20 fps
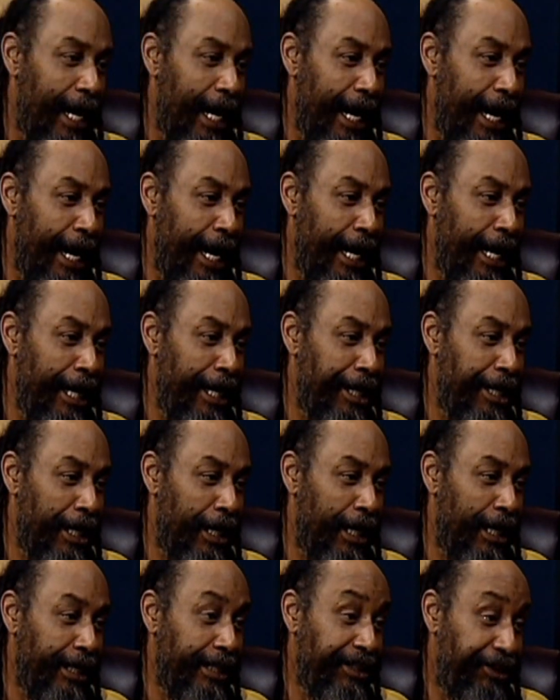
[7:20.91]
and
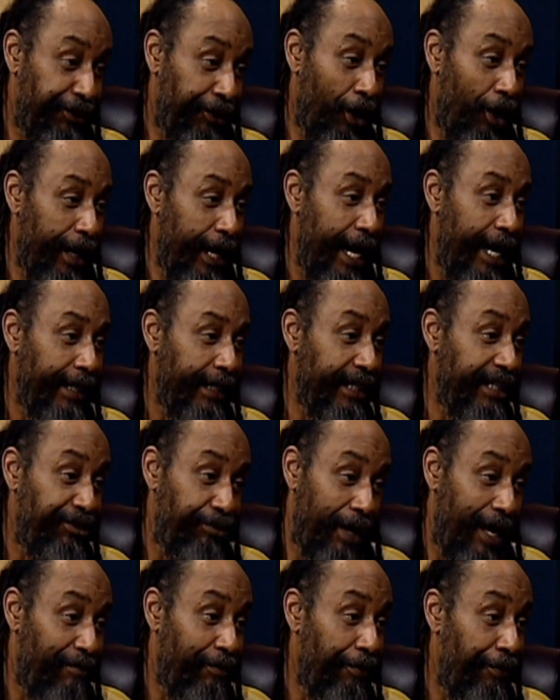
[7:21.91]
he saw that. He
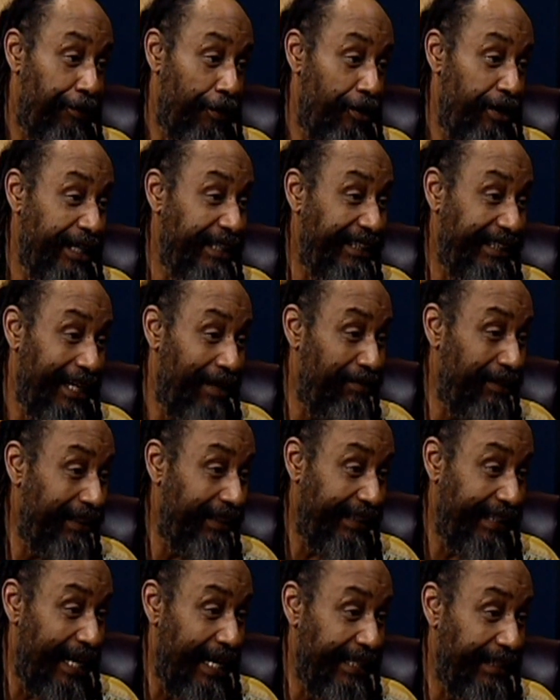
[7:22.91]
traveled 37
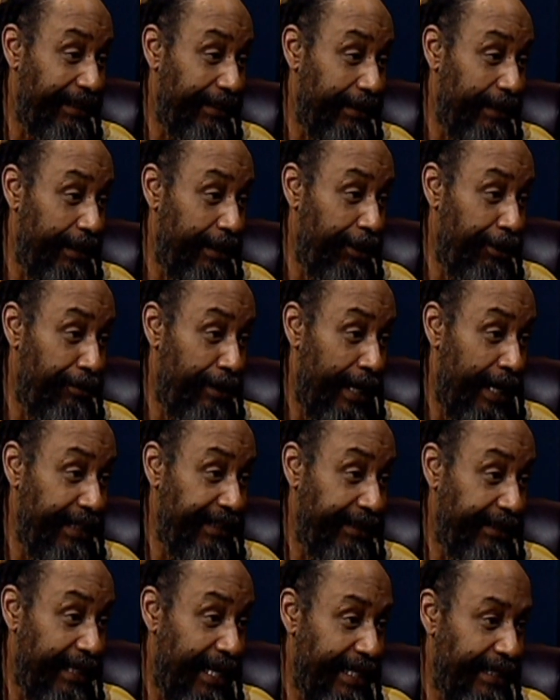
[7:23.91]
states in the United
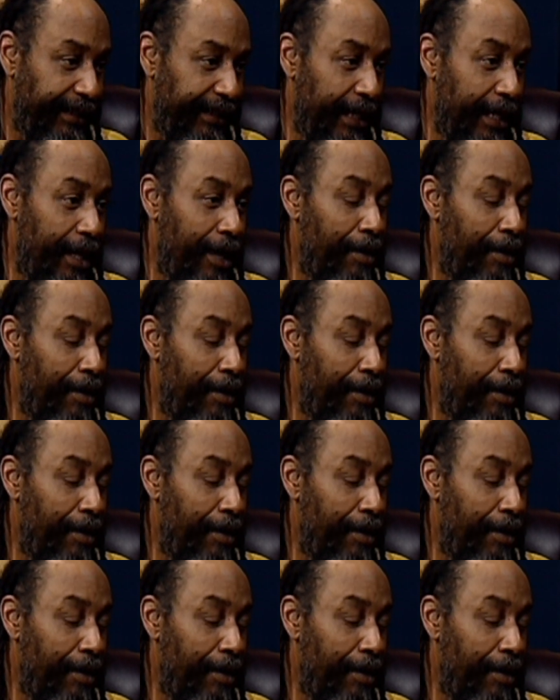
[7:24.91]
States.